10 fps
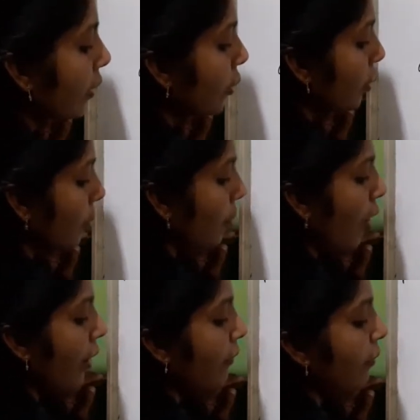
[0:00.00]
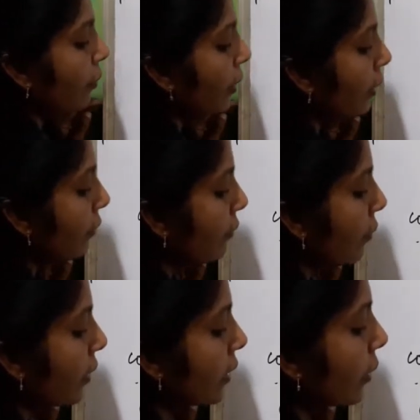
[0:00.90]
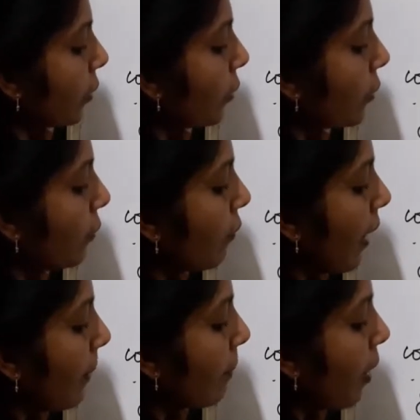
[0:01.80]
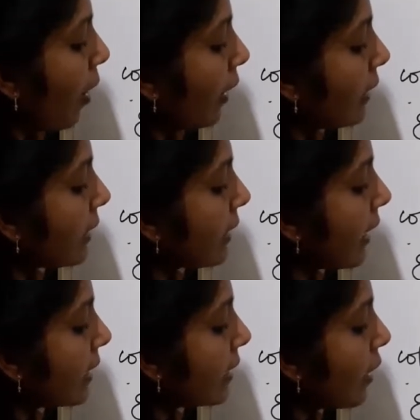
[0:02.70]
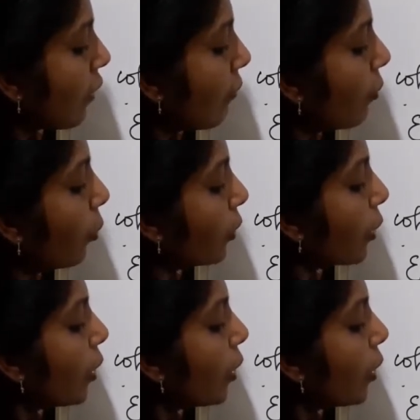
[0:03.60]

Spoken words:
So 0.4 into 4 is equal to 1.6 volt.